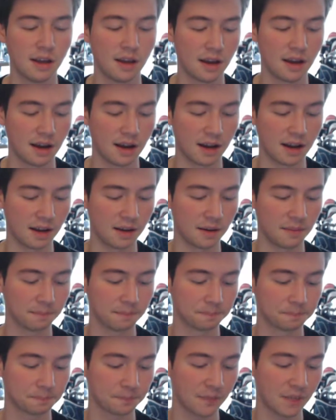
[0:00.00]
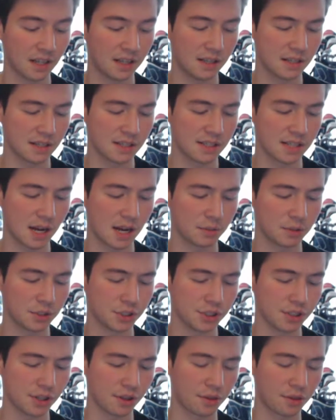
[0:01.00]
Um, he
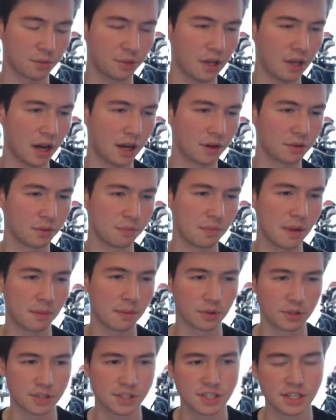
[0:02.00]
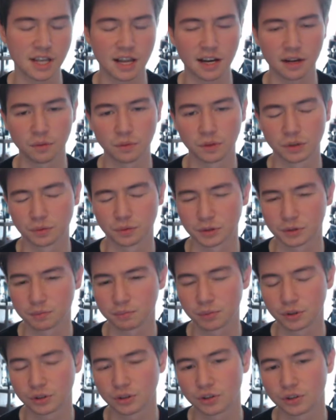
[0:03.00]
establishes a 300 member Senate, which was
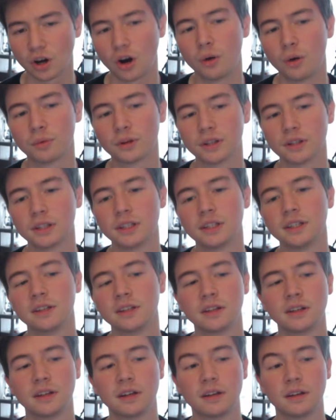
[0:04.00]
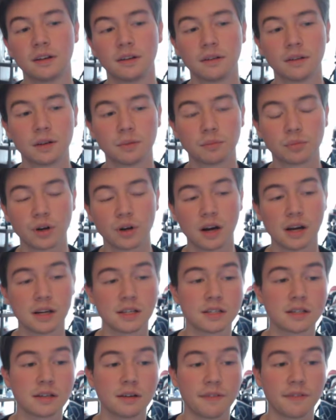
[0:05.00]
predominantly
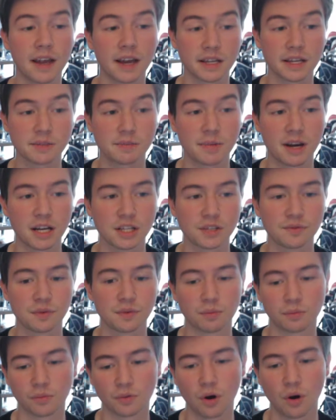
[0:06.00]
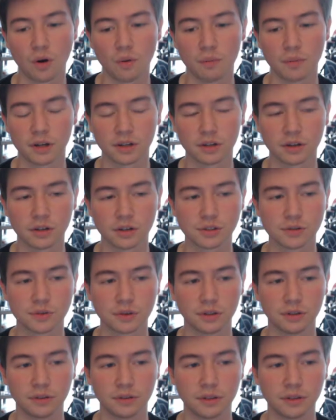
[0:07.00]
comprised of expats from Rome, but it also
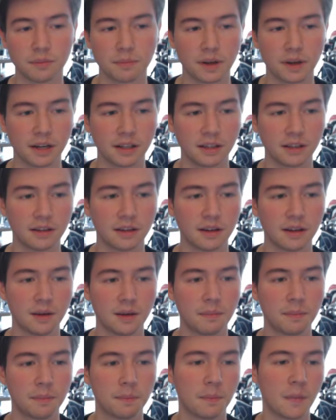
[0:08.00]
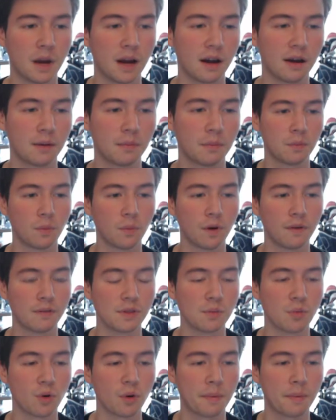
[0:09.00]
included many uh, of
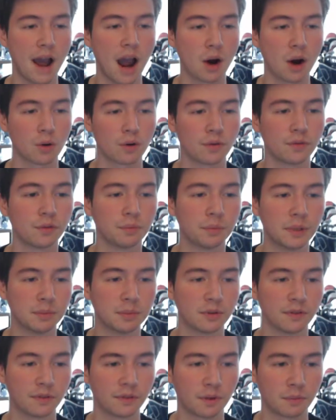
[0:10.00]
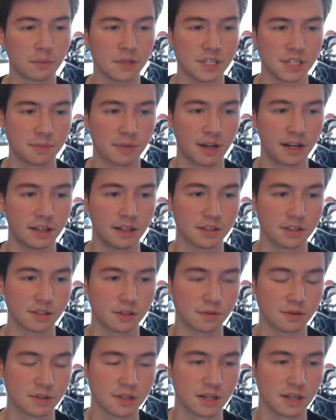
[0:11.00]
the more powerful people from Hispania,
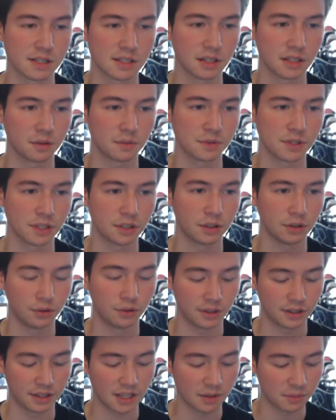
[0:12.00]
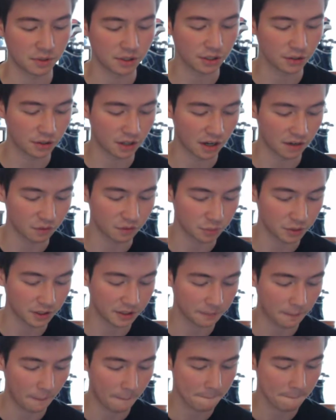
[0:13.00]
so it was nice that he was including them in their government.